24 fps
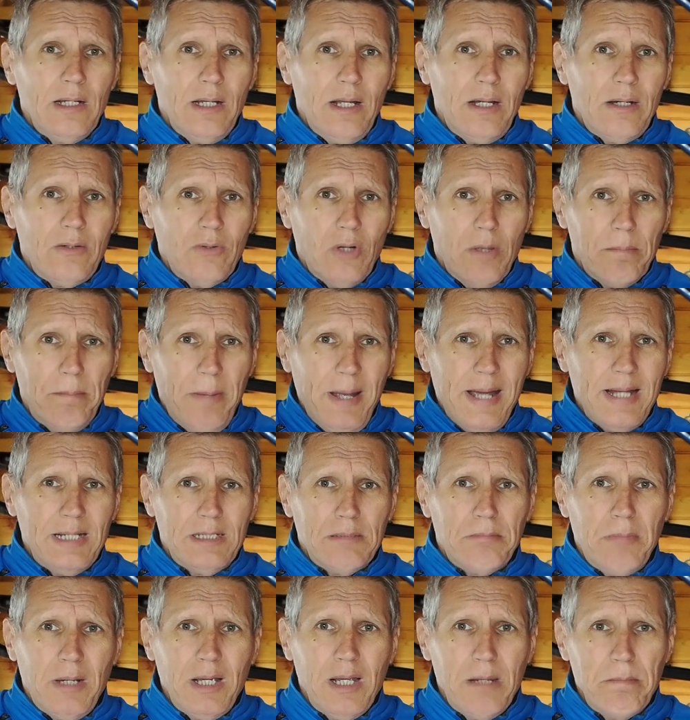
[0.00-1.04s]
Now, compared
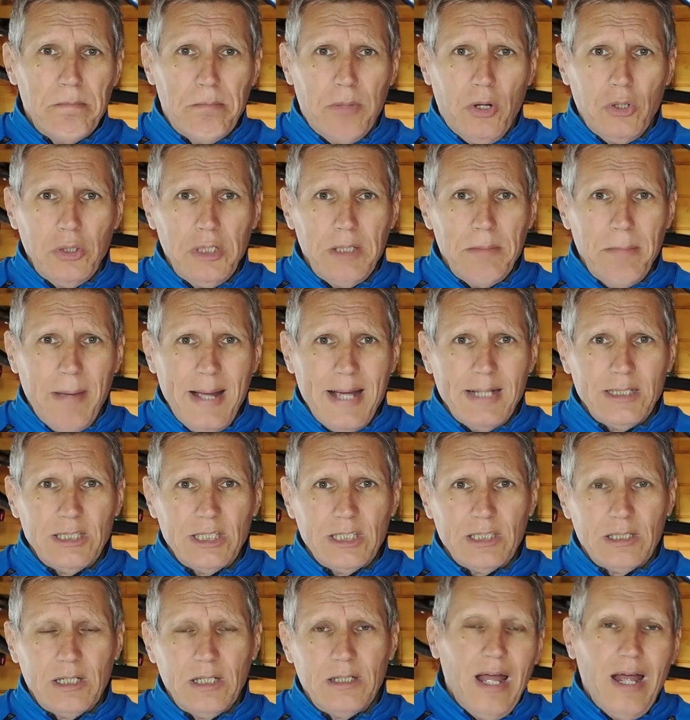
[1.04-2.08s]
to my body
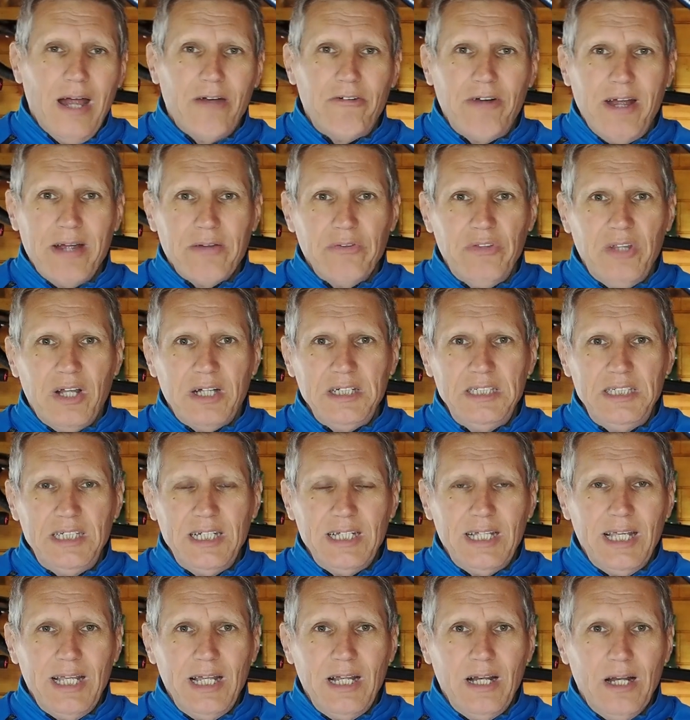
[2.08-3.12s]
mass, around 90
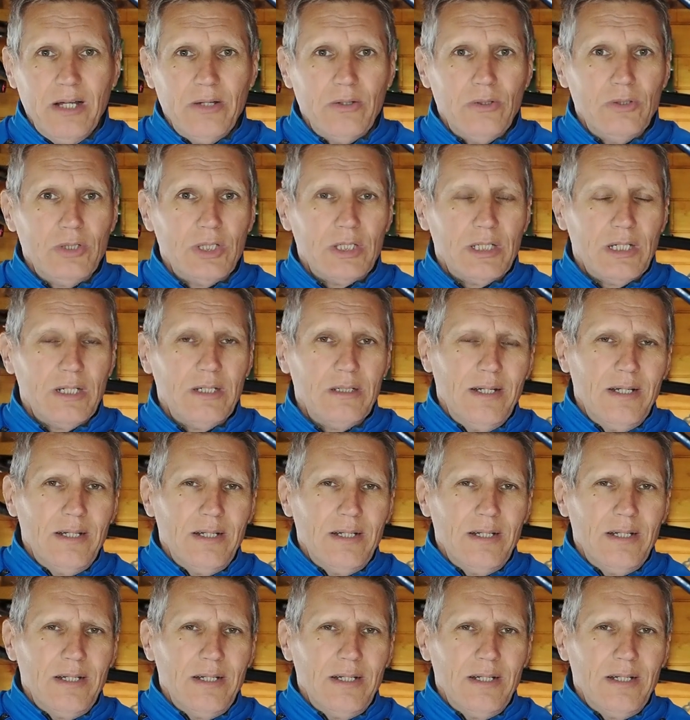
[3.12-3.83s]
kilos,